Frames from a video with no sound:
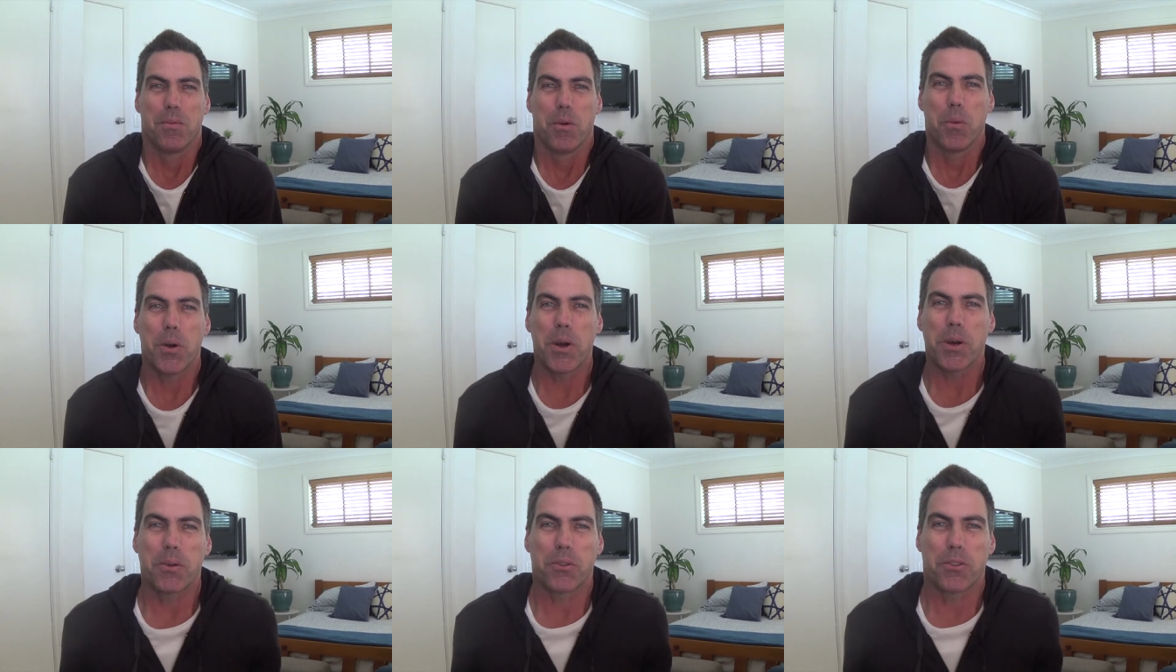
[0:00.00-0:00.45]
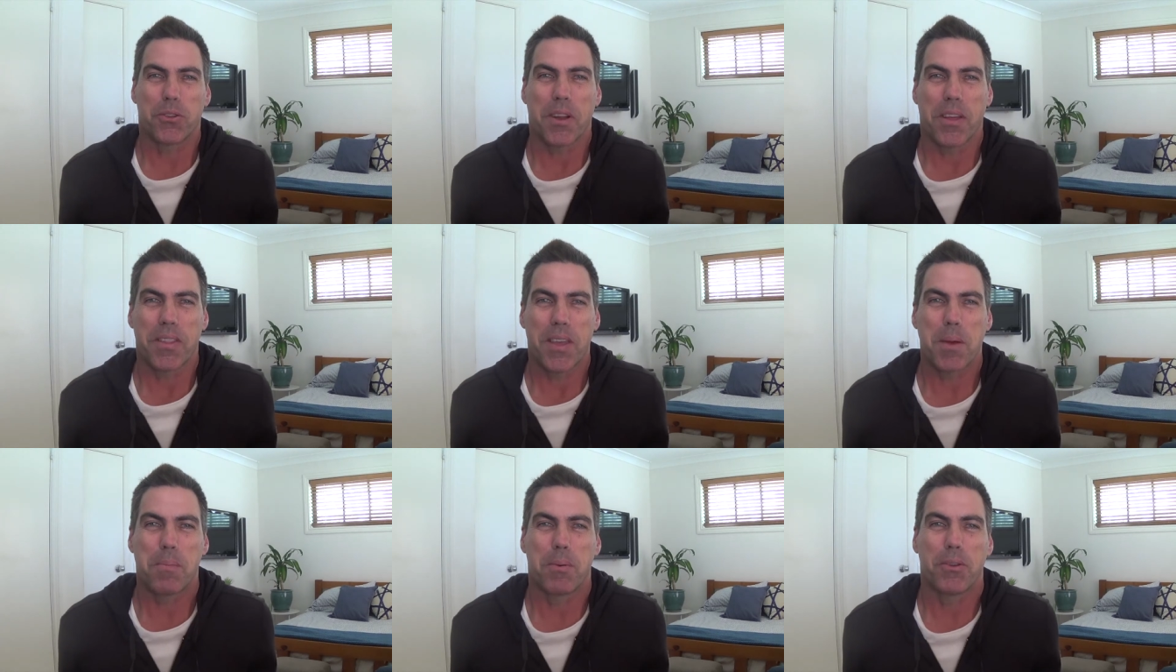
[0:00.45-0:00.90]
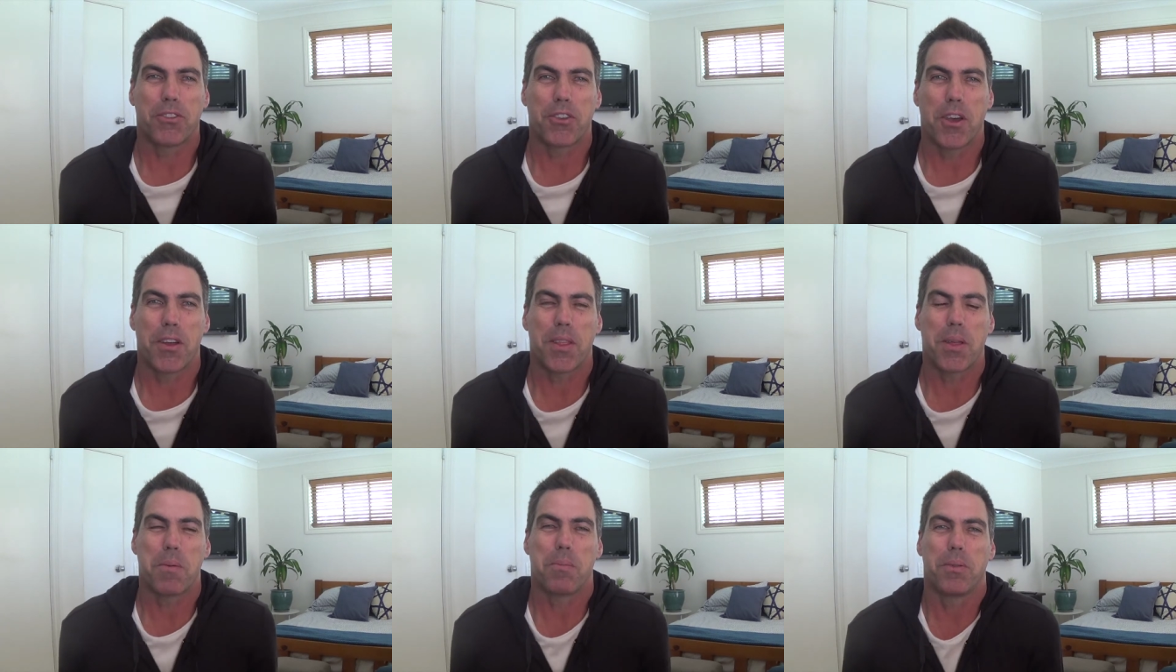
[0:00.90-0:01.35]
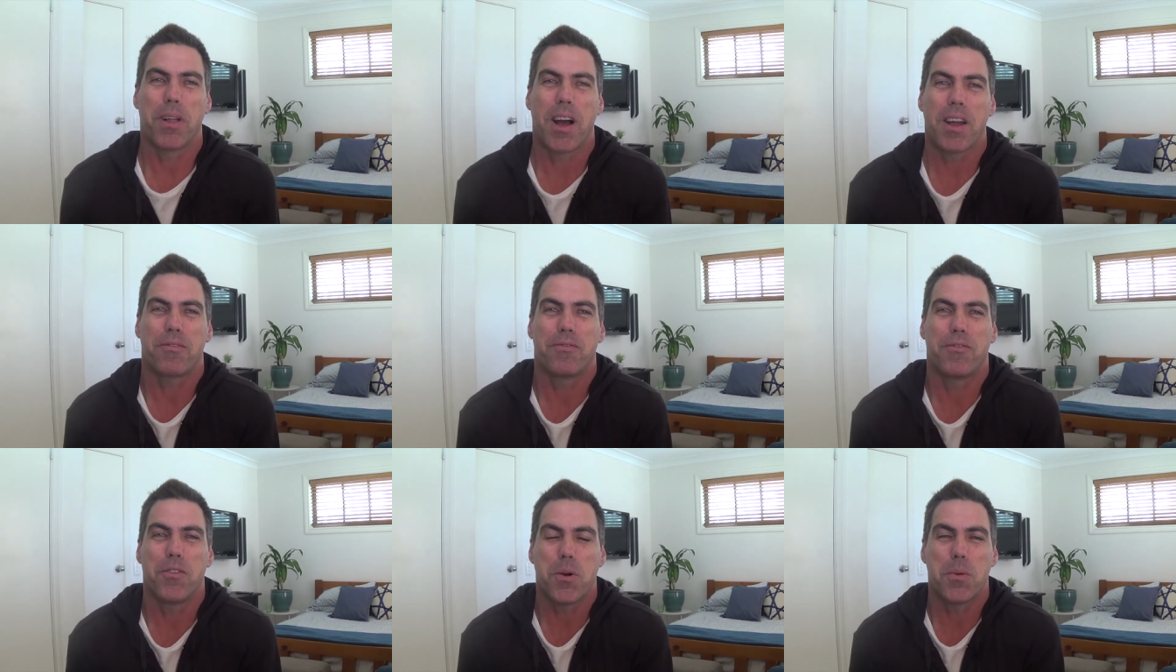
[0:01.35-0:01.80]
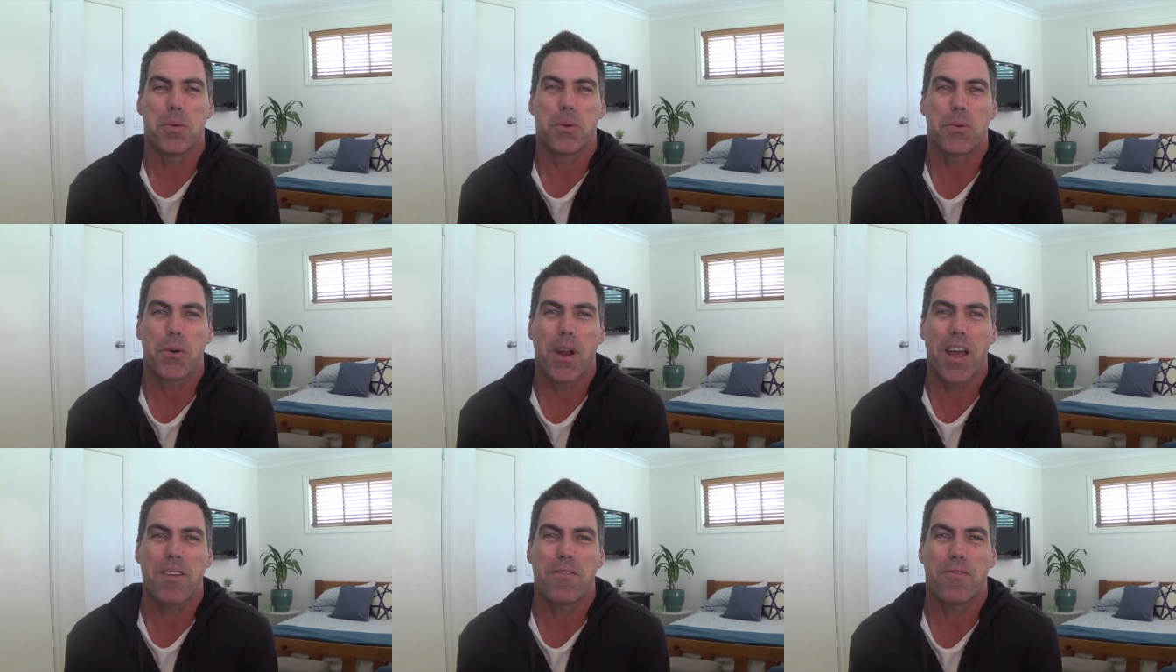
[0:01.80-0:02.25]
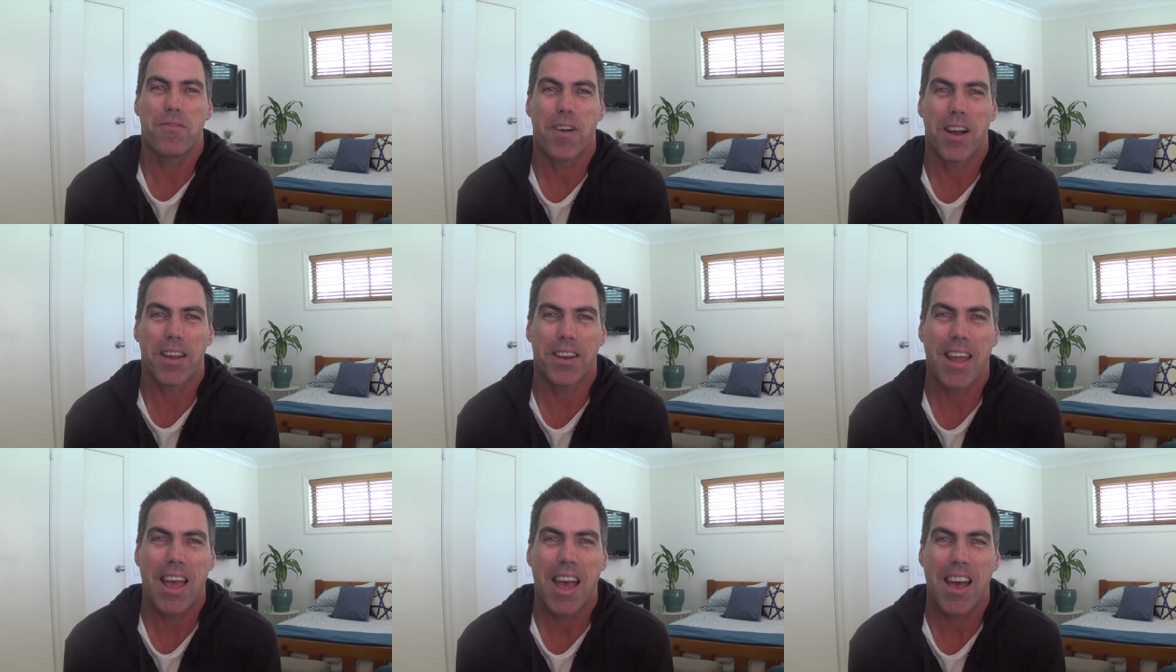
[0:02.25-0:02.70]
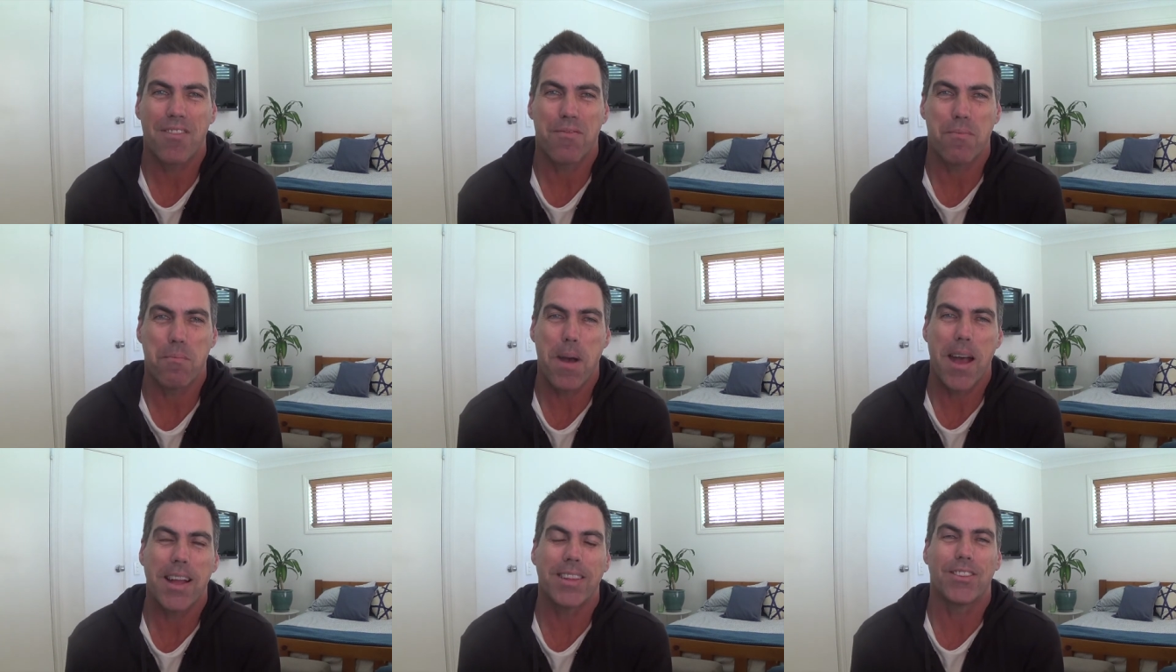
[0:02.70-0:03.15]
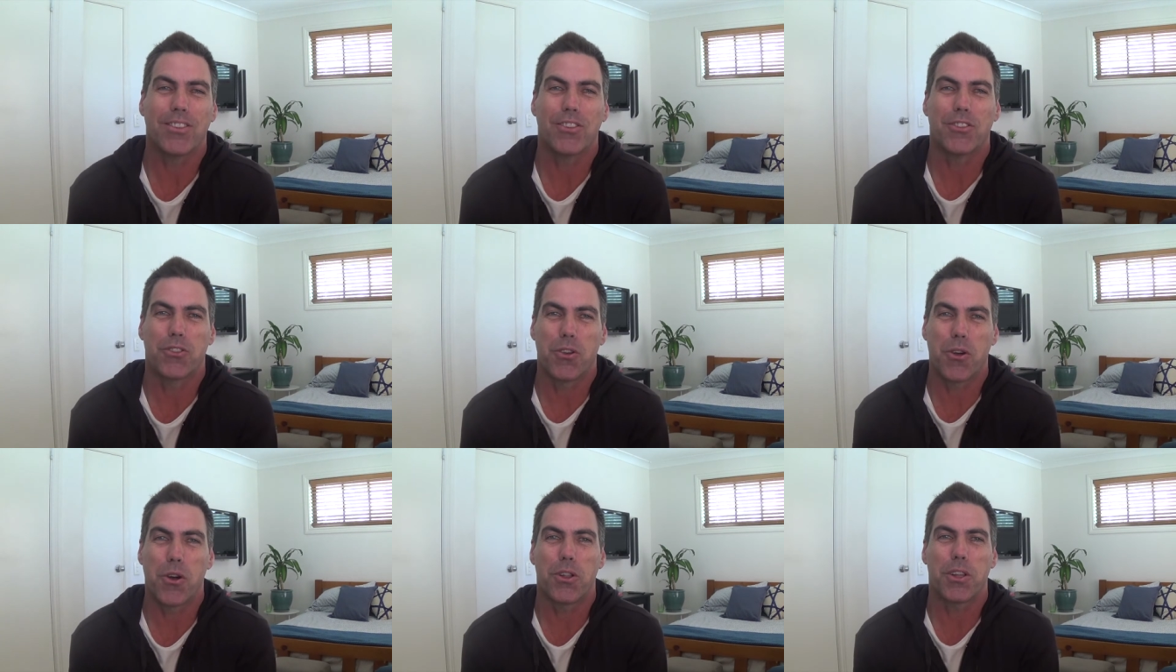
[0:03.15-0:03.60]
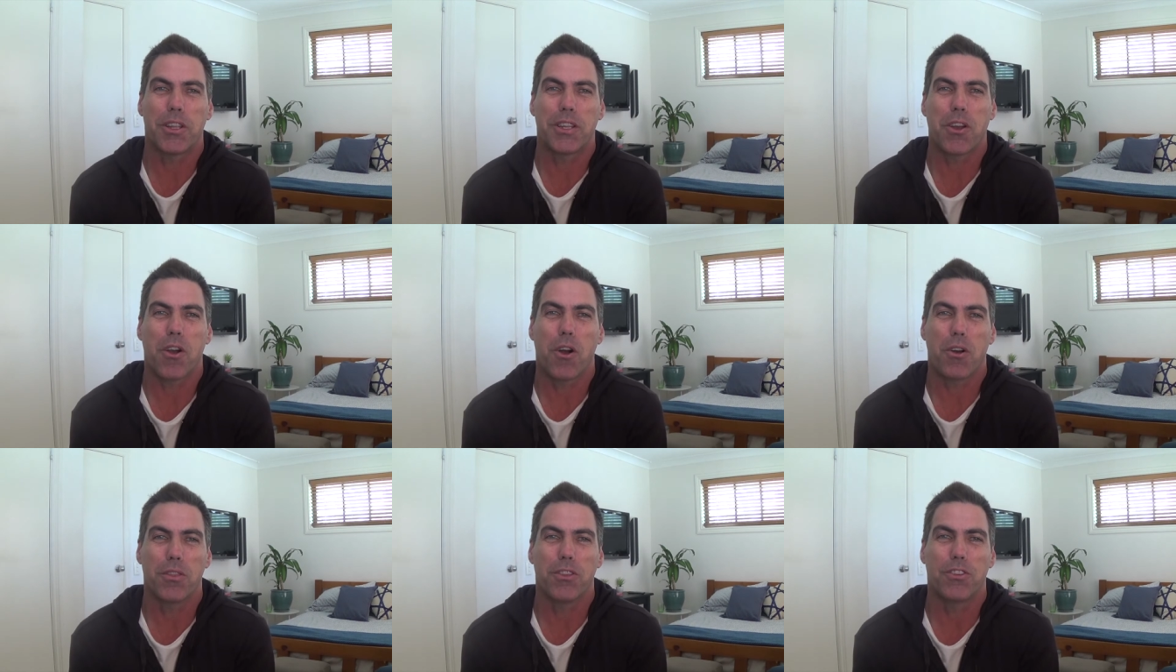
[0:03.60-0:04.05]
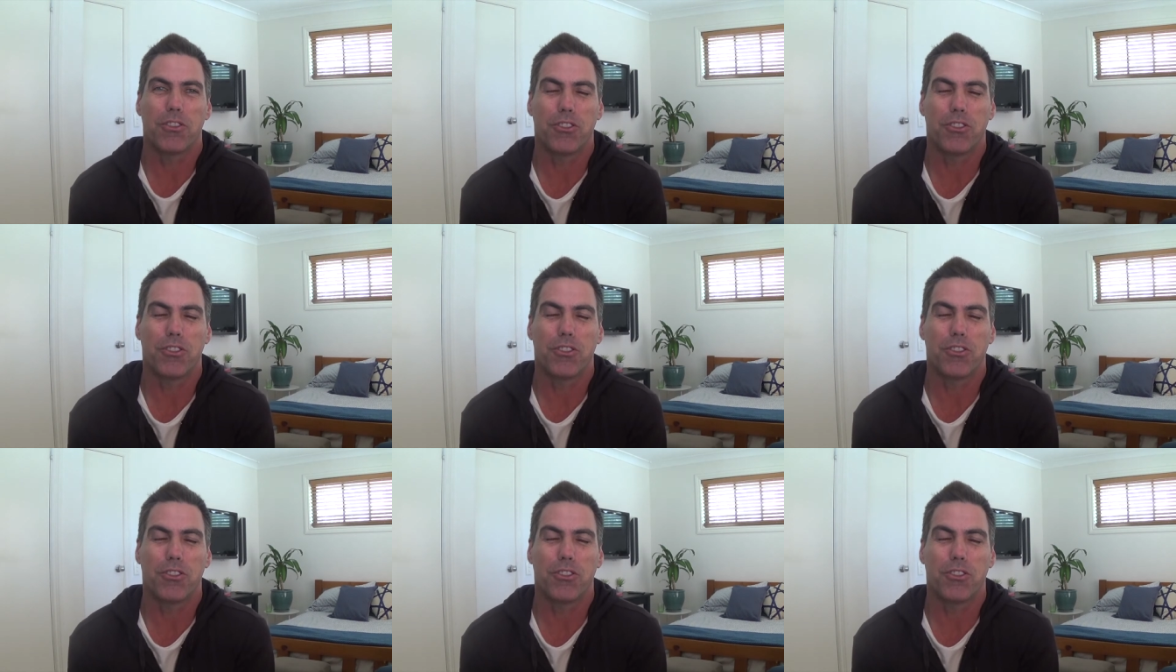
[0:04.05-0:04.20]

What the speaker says: Well, welcome to another episode of The Platform. Great fun to have Matt Stirling on the